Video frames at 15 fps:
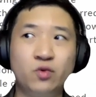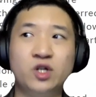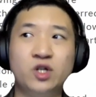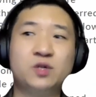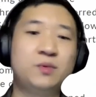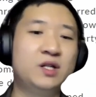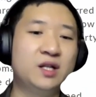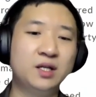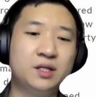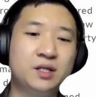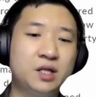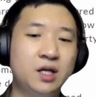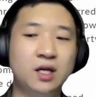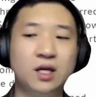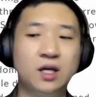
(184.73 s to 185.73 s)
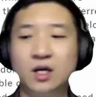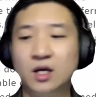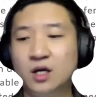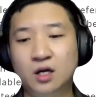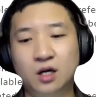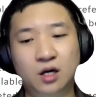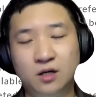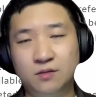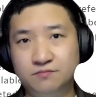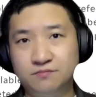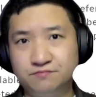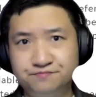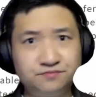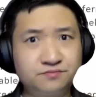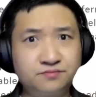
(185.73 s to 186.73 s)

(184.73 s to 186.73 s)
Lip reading: which means, let's say, you want